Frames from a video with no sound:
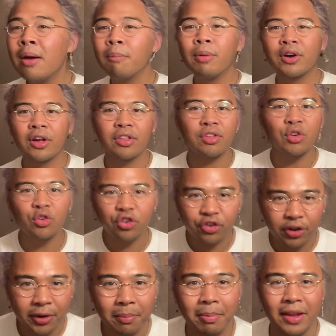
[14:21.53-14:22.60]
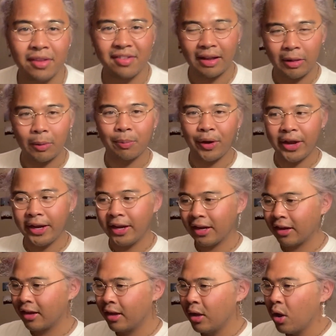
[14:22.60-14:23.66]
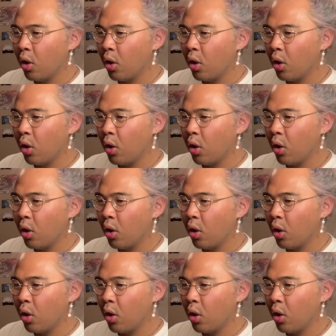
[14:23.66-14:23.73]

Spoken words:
because you should be celebrating.